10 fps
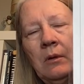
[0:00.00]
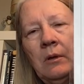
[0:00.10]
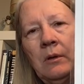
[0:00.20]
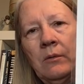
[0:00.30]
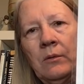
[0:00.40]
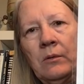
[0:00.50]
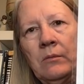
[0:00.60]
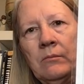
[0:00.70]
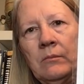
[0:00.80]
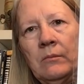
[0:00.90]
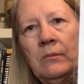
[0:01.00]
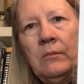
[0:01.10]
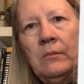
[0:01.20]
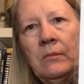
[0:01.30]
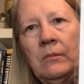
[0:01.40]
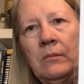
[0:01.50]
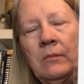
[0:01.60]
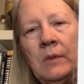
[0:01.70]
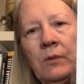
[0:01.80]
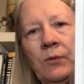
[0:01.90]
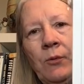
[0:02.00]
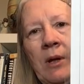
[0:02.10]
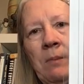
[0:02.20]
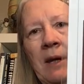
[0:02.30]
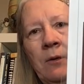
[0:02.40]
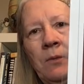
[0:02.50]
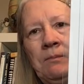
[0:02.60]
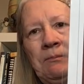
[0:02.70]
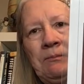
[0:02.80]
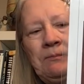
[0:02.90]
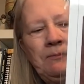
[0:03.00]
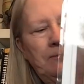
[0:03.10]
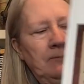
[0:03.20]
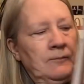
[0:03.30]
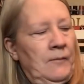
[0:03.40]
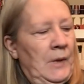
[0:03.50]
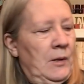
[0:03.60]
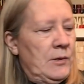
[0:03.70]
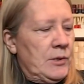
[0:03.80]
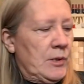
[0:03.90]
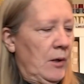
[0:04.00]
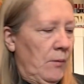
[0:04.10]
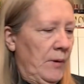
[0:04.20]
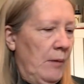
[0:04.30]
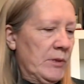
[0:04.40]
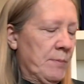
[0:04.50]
Another great pattern. So that was